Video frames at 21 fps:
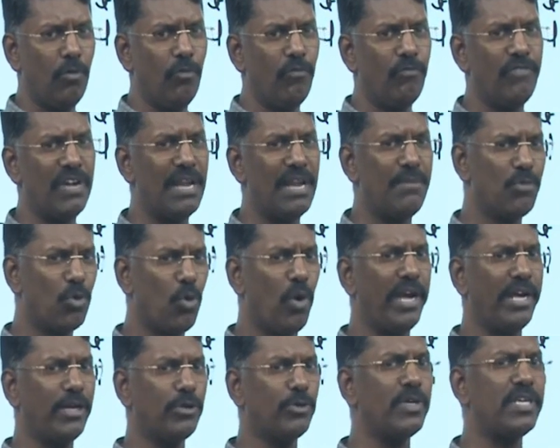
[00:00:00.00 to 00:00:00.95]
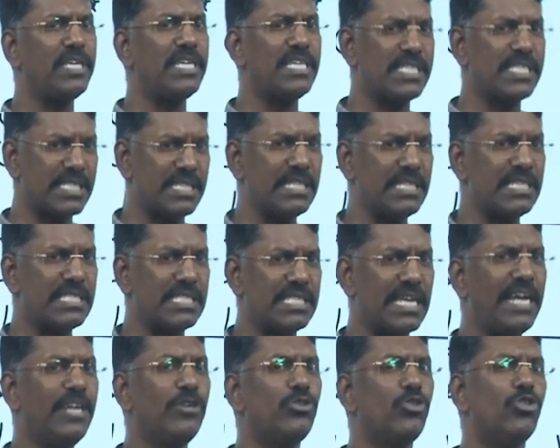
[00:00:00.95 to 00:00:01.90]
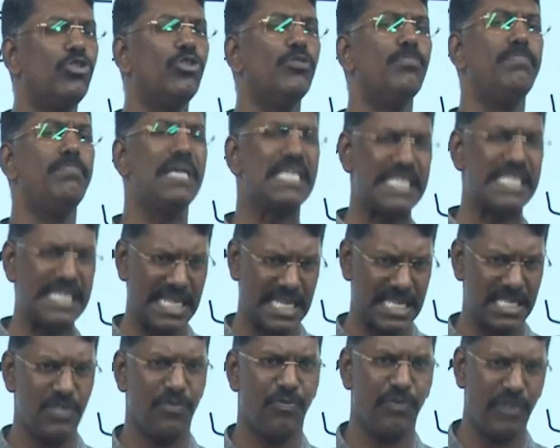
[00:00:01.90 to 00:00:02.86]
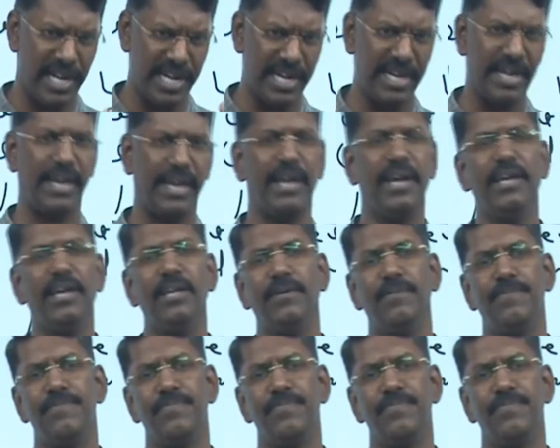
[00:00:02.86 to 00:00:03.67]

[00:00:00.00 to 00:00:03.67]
When I am going to eastern side to do business, free trade,